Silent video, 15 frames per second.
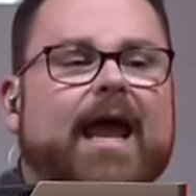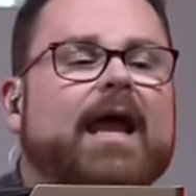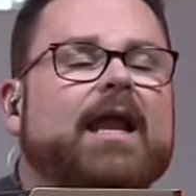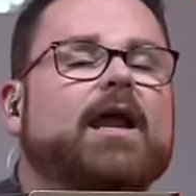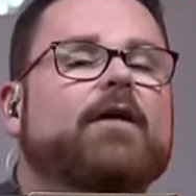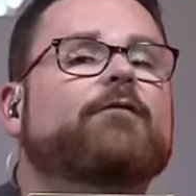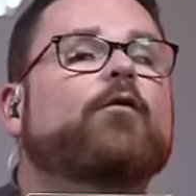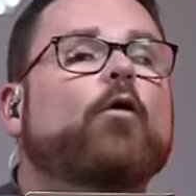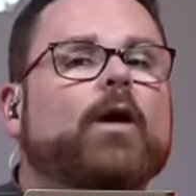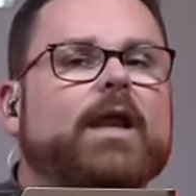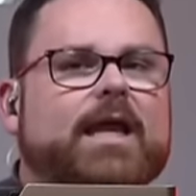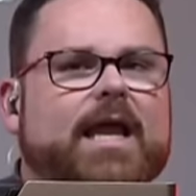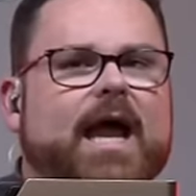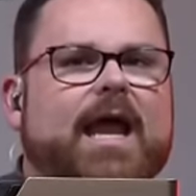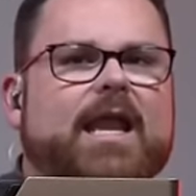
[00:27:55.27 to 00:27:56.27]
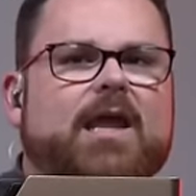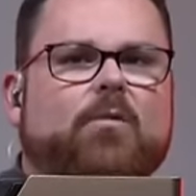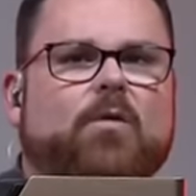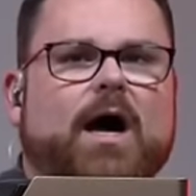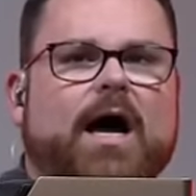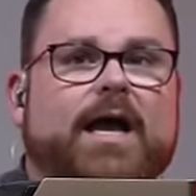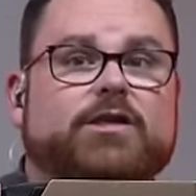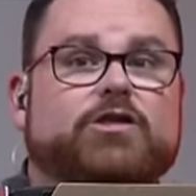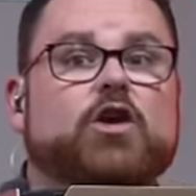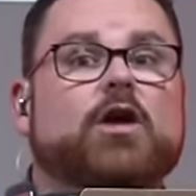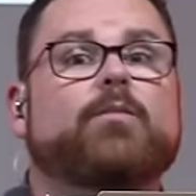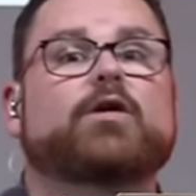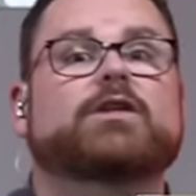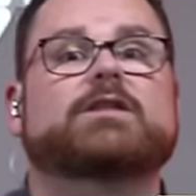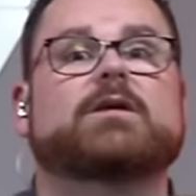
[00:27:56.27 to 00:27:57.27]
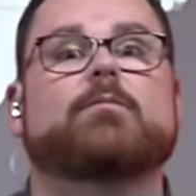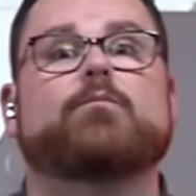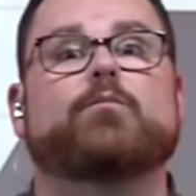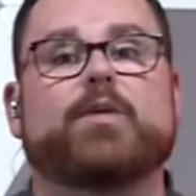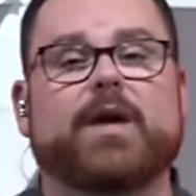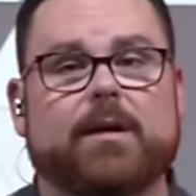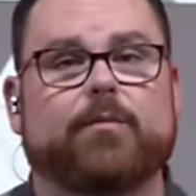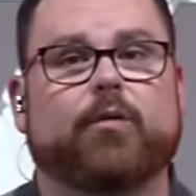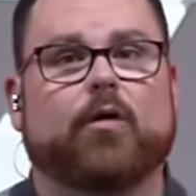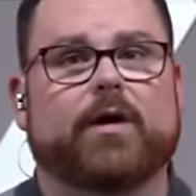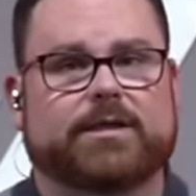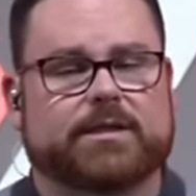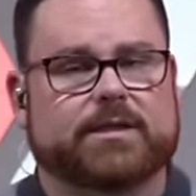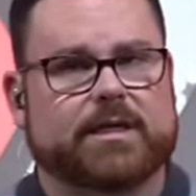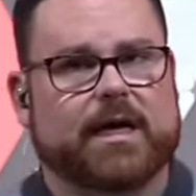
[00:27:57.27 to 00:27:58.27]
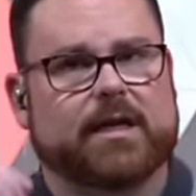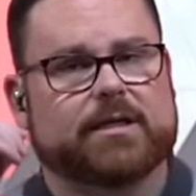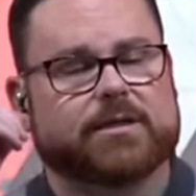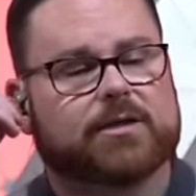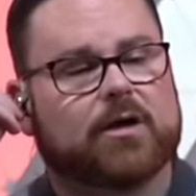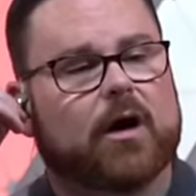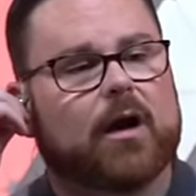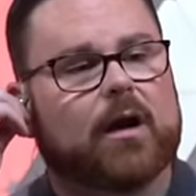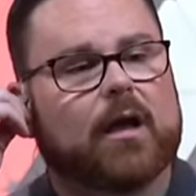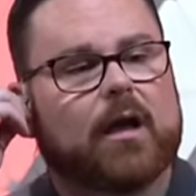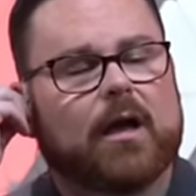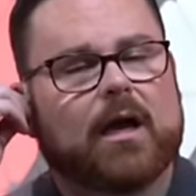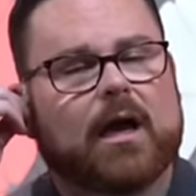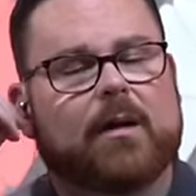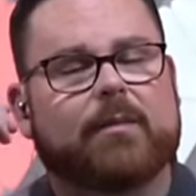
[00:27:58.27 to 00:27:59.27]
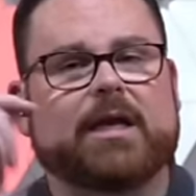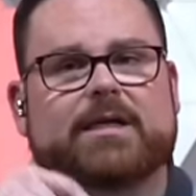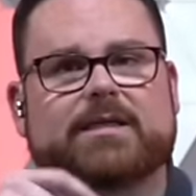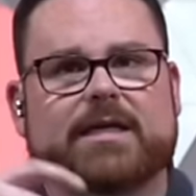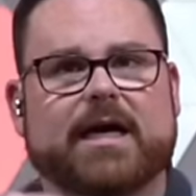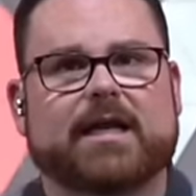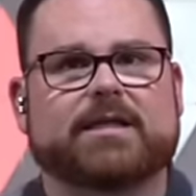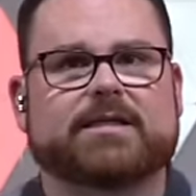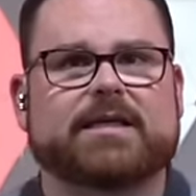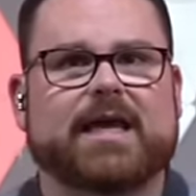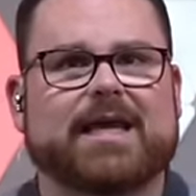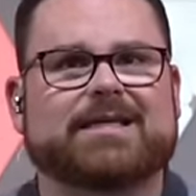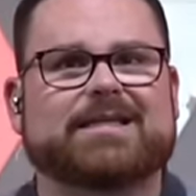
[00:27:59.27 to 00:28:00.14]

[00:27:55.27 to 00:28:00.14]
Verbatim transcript: Now 4090 wise, you can put some big boys inside of this card. I mean, inside of this case.